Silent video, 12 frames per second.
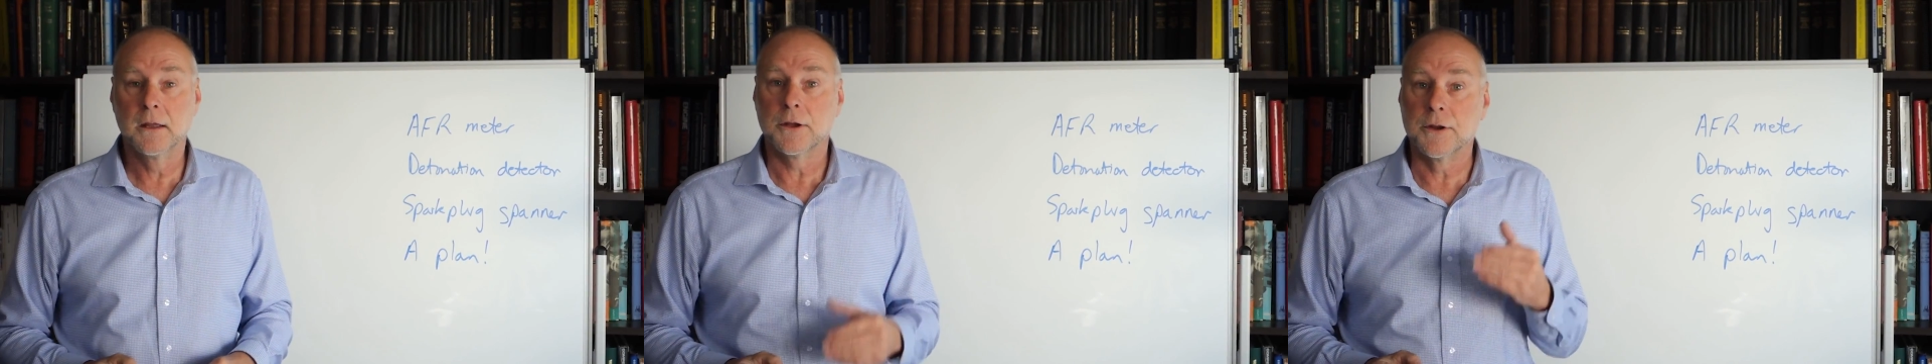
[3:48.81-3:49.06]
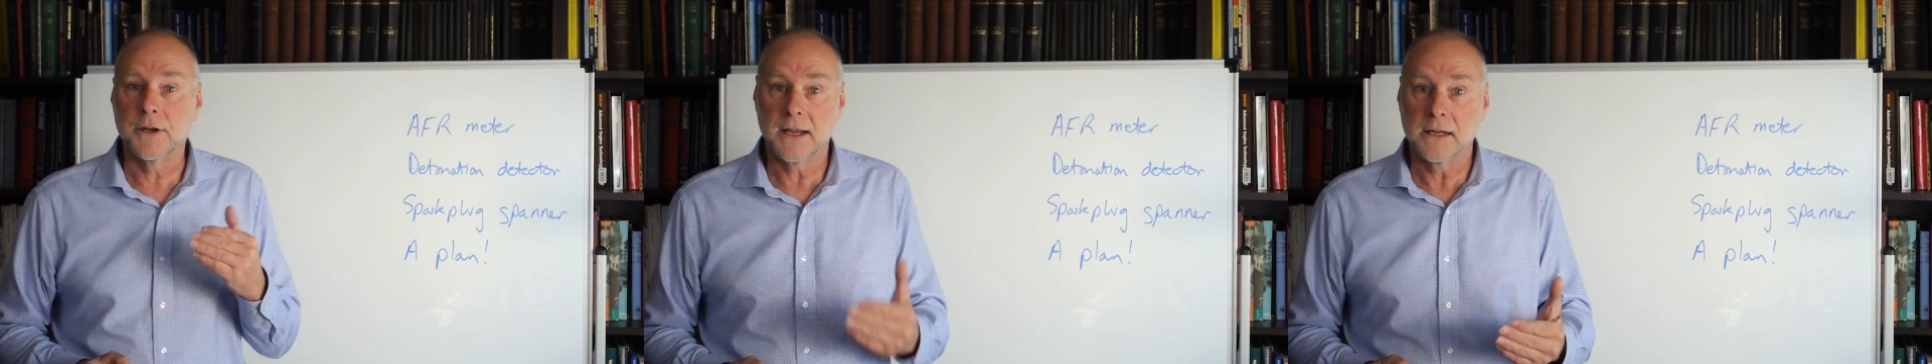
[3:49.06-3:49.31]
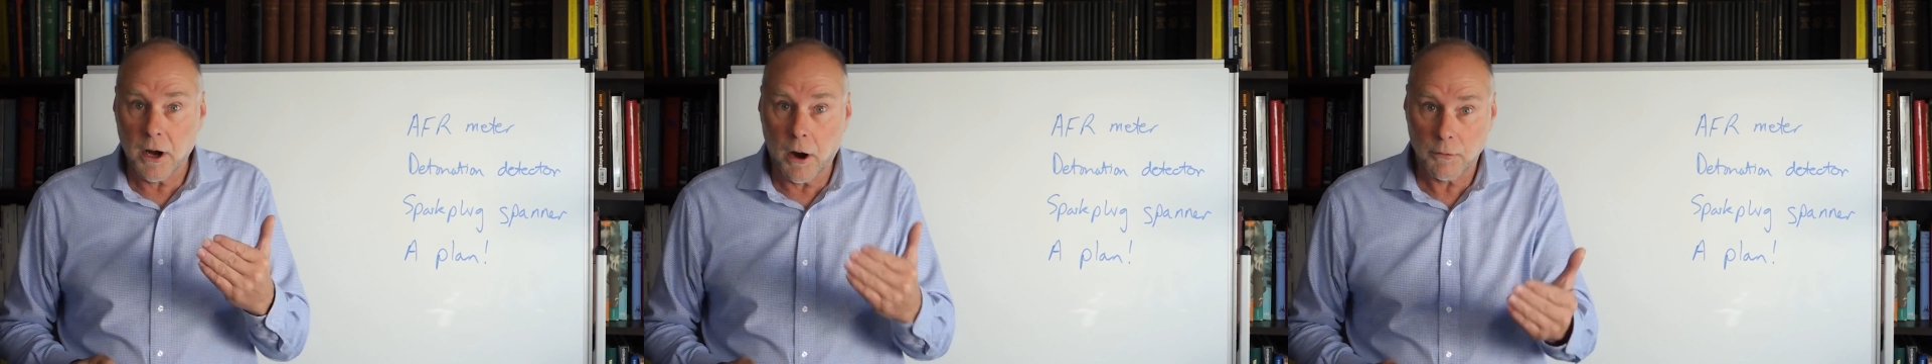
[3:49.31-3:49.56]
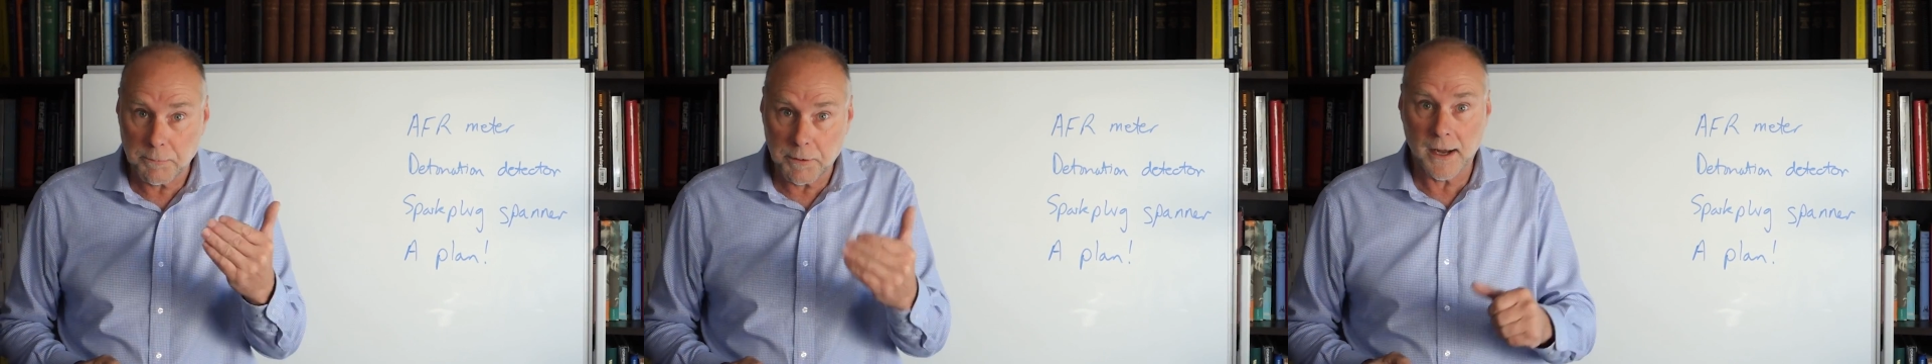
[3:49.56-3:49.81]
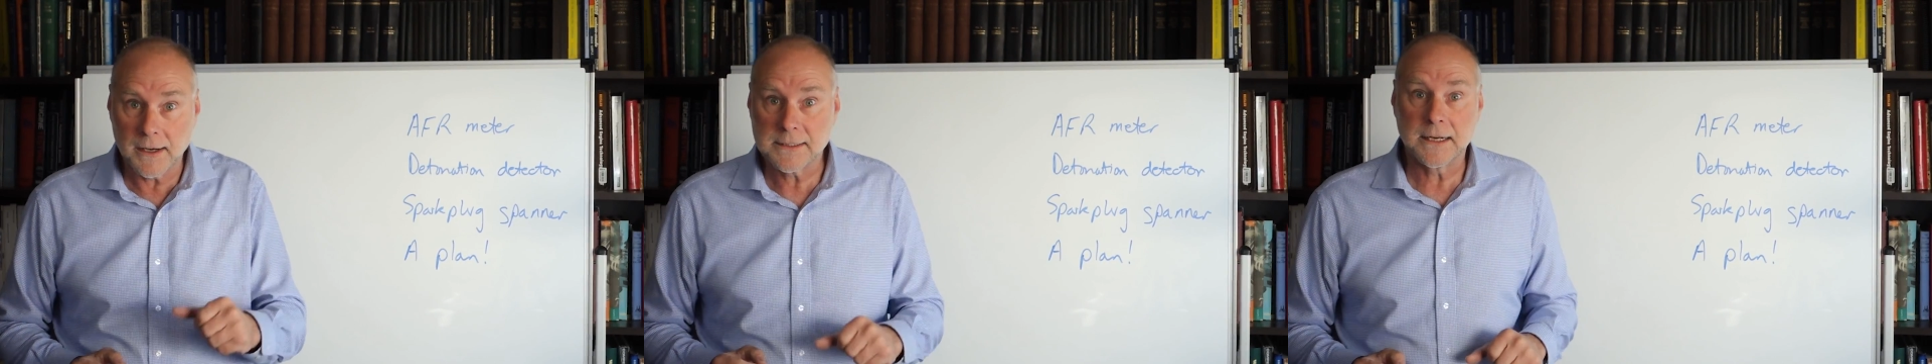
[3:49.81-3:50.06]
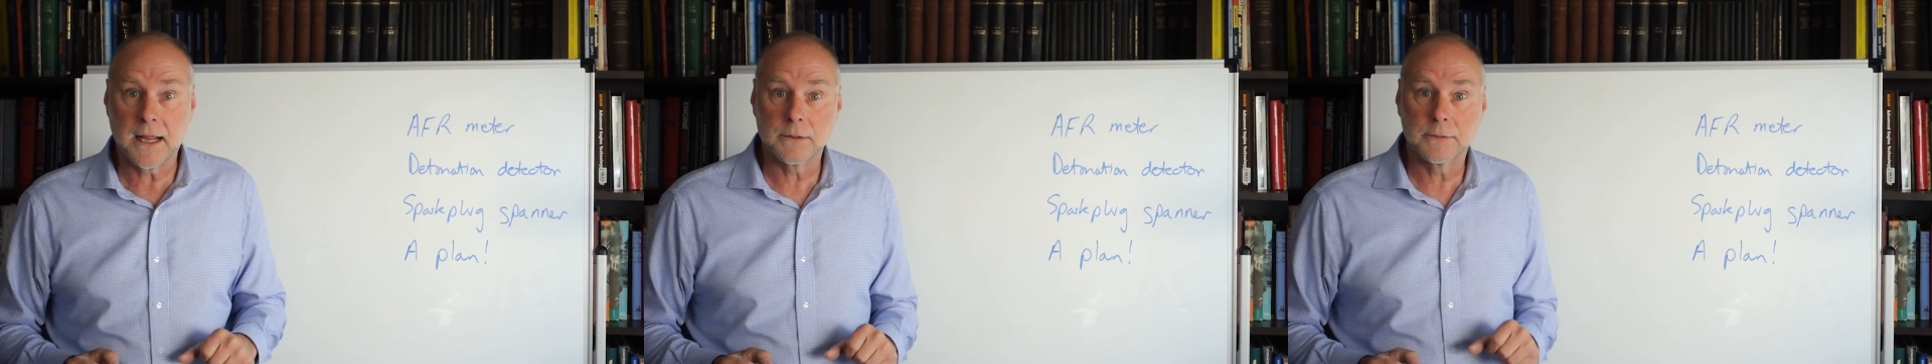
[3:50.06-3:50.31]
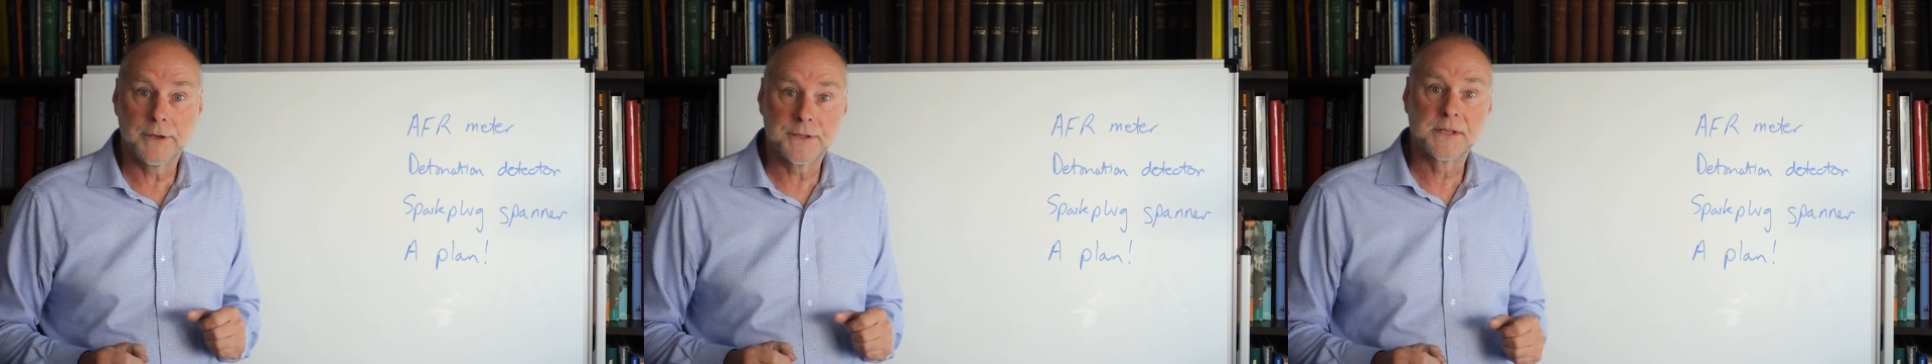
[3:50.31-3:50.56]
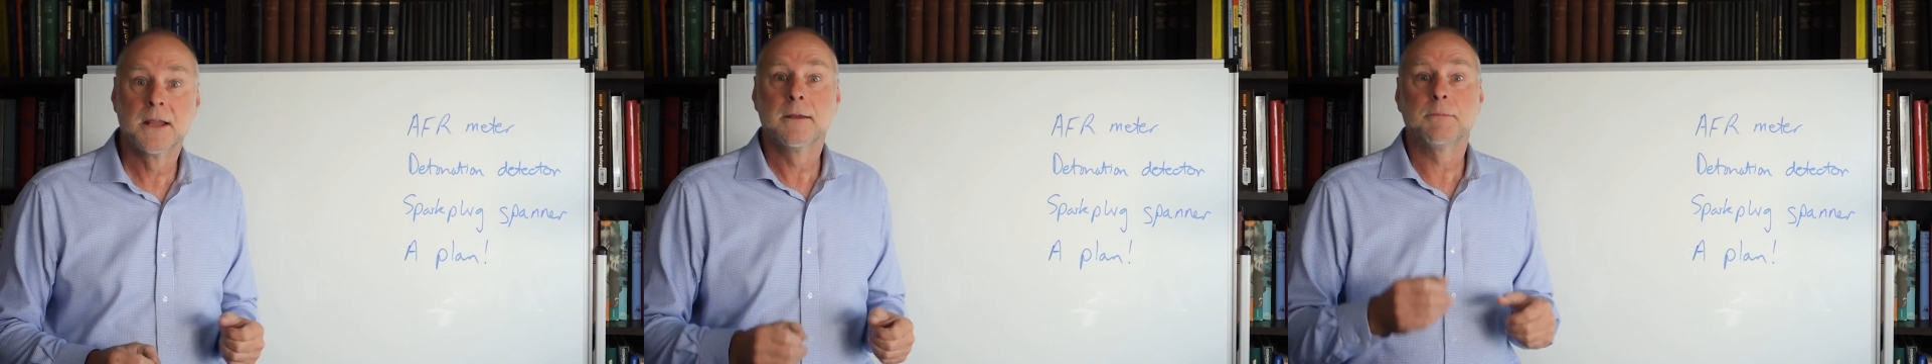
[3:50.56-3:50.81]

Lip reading: You need colder plugs, in other words,